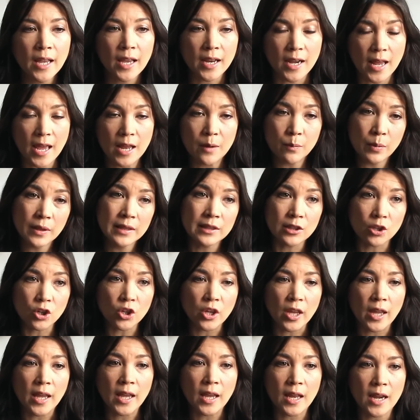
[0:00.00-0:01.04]
And I had been
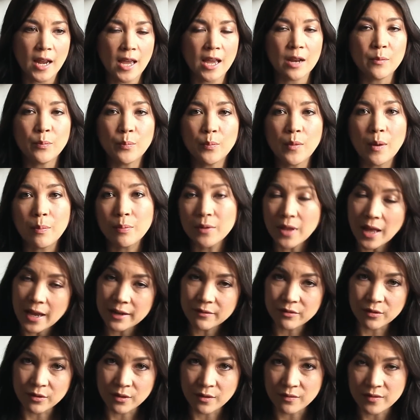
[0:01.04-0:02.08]
looking, and I had
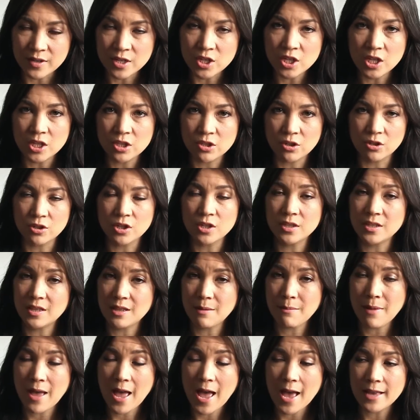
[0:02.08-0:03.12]
applied for the VJ searches in
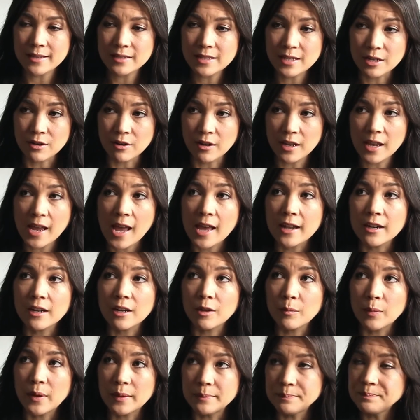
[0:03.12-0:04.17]
the past here in
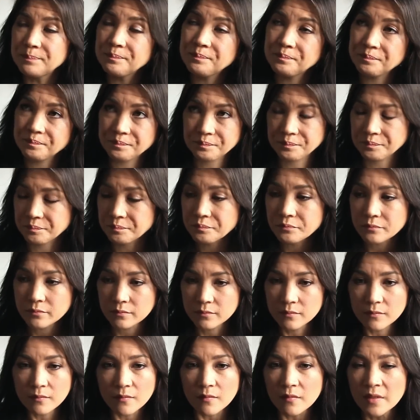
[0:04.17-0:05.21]
Canada, but
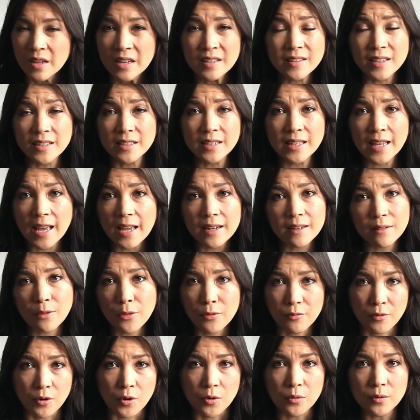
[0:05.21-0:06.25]
didn't get
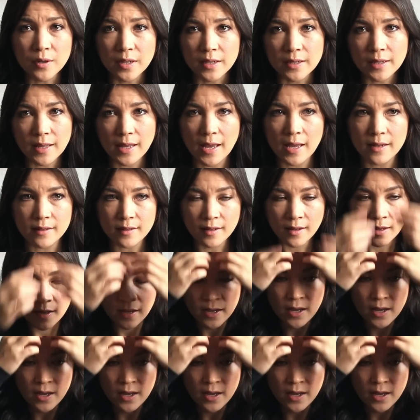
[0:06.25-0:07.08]
through, didn't get